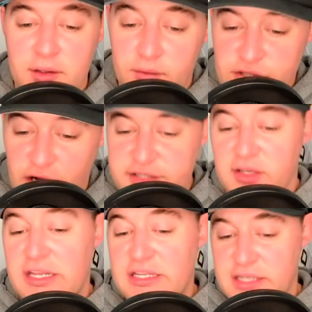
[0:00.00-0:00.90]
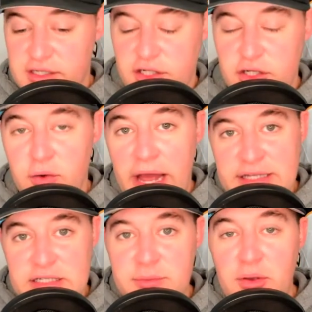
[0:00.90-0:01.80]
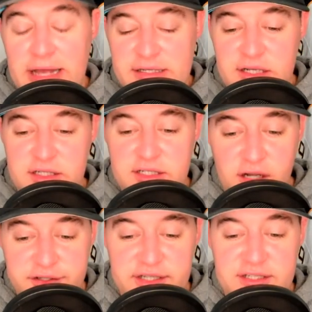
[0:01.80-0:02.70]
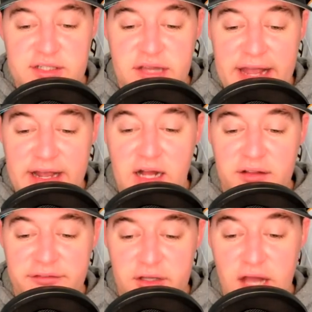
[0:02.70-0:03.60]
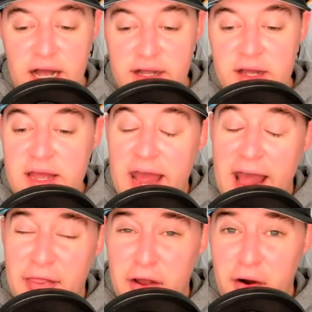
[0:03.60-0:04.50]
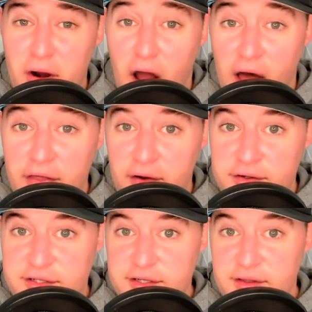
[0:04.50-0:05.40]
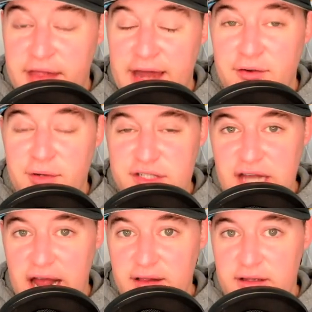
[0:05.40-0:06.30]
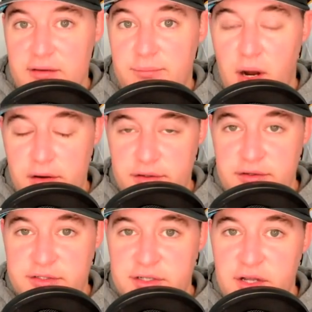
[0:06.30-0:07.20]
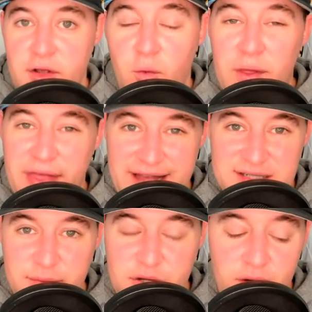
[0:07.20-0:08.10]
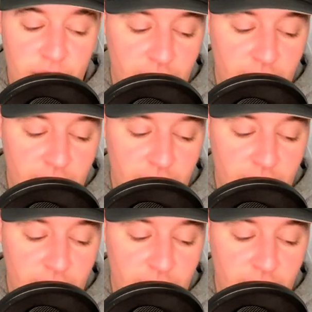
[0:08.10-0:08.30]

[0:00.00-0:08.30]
which also leads into SMU has consultants like Oliver Luck, and there are others that are silent partners with SMU